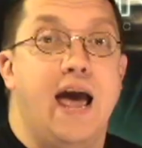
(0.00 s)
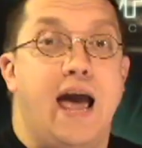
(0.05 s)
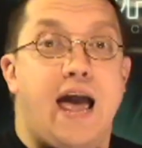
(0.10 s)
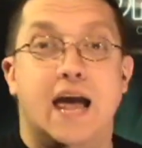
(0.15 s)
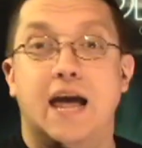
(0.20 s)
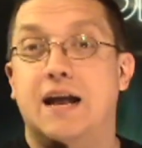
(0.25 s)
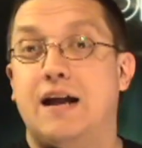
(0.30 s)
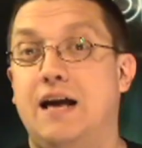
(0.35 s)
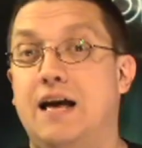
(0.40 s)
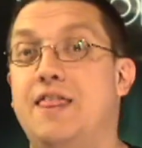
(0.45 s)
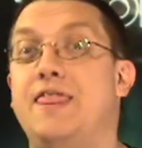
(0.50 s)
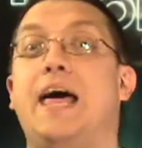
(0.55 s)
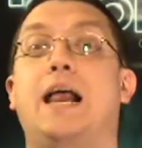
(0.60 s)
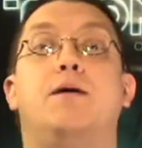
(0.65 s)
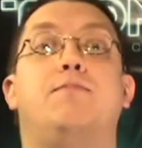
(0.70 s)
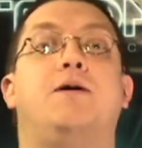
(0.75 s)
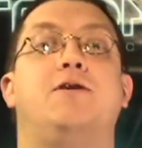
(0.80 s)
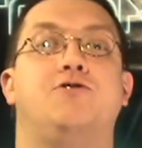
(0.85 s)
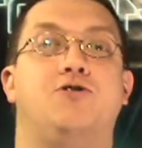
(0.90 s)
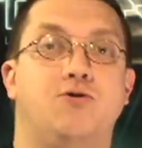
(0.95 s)
And uh,
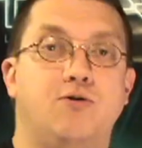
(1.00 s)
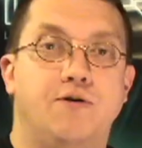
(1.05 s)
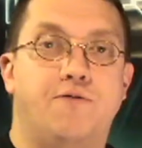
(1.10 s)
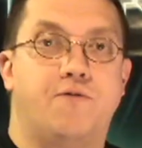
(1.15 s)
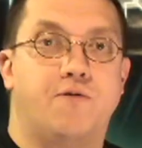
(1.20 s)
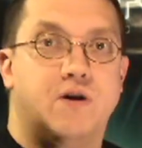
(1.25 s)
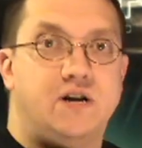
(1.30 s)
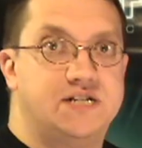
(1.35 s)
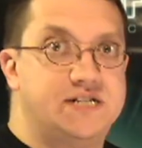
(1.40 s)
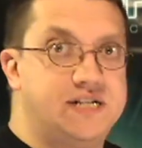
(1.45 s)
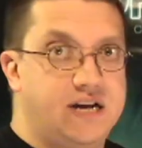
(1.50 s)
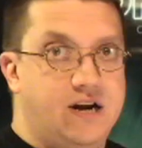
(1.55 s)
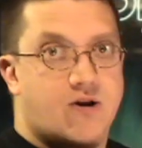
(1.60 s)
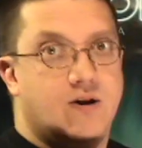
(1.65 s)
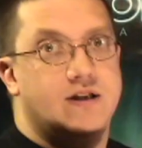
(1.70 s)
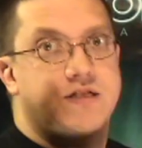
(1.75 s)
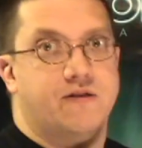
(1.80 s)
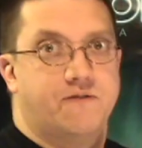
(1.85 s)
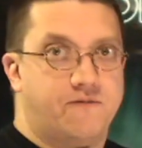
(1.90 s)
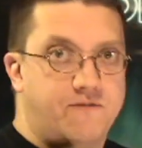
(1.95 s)
that'll about do it for us
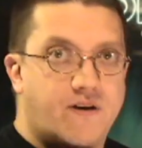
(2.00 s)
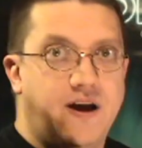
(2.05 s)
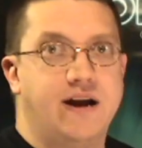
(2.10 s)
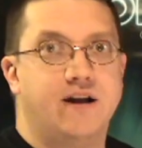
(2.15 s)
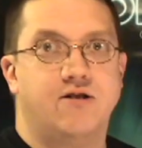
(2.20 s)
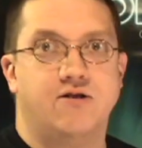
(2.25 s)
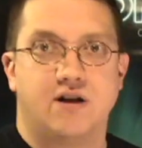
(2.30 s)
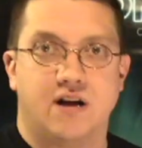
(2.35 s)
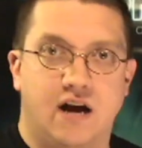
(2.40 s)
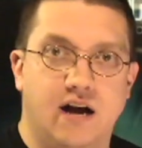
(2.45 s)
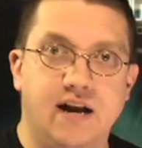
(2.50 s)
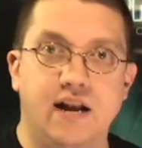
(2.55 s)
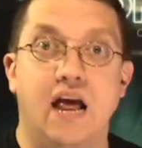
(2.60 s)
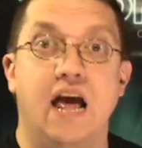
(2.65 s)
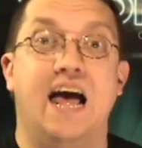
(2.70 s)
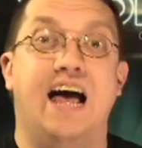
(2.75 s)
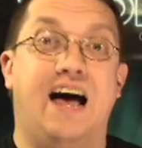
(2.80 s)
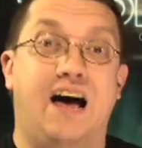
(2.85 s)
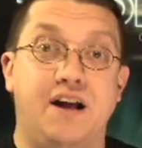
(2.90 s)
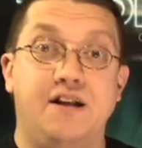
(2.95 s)
here at The Final Cut.
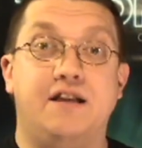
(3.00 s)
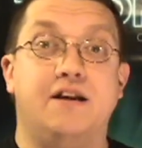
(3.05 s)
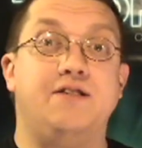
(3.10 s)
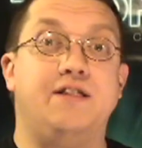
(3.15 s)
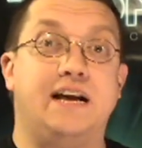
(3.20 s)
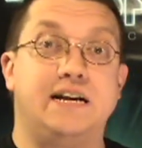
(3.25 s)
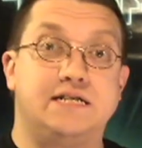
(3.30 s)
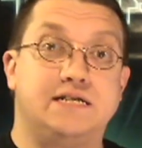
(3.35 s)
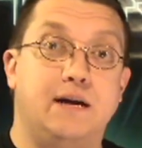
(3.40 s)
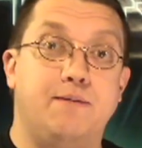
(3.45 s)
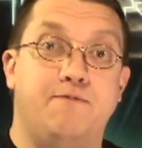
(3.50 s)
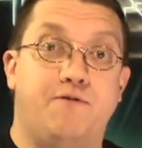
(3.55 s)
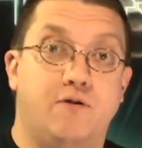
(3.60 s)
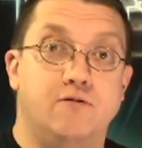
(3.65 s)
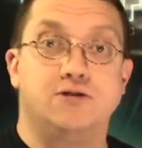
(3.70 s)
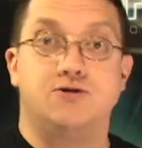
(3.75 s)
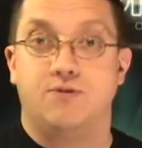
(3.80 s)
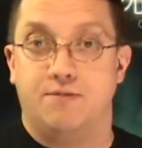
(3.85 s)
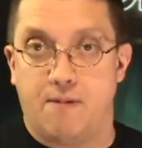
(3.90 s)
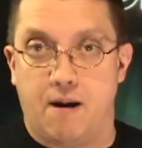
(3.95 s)
Until next time,
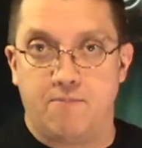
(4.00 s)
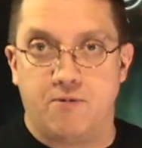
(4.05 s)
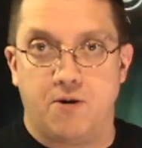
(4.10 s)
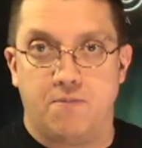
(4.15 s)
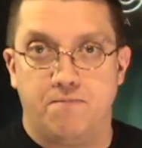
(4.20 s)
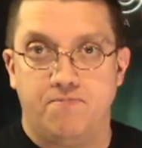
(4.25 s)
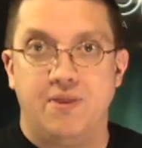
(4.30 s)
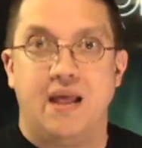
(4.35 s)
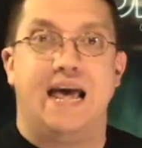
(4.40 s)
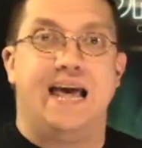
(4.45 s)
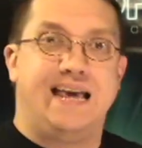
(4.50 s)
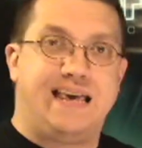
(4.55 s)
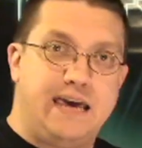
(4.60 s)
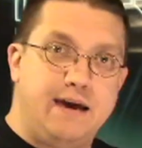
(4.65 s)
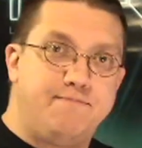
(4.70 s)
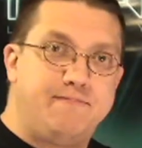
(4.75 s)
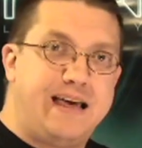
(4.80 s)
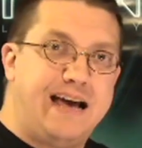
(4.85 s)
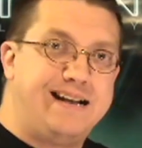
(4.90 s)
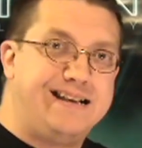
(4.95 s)
folks, remember,
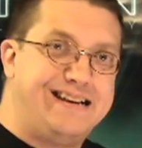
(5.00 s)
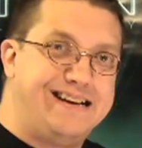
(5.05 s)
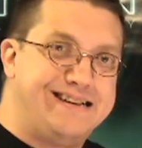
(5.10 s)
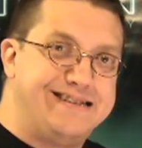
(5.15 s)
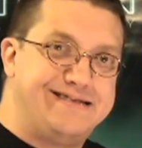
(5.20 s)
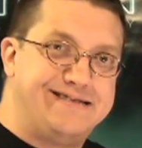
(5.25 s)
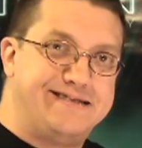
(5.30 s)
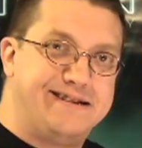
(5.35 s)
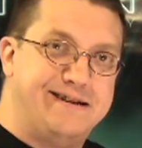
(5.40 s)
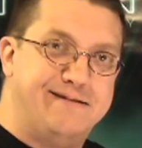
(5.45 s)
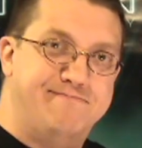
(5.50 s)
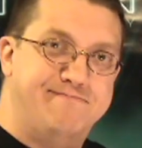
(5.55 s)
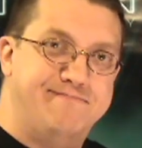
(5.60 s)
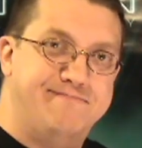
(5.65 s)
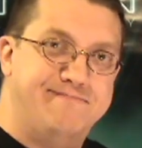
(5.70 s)
keep that ticket stub.